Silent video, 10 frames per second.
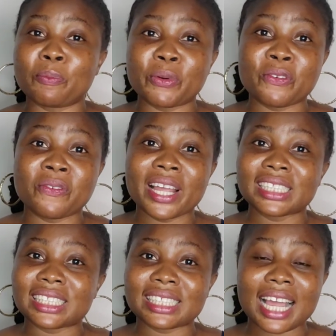It
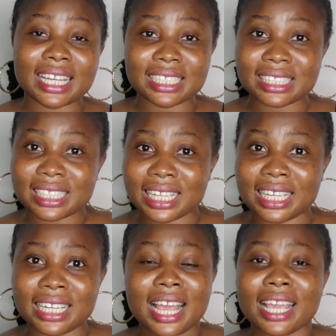prevents sagging
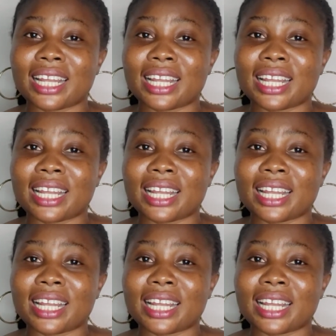skin.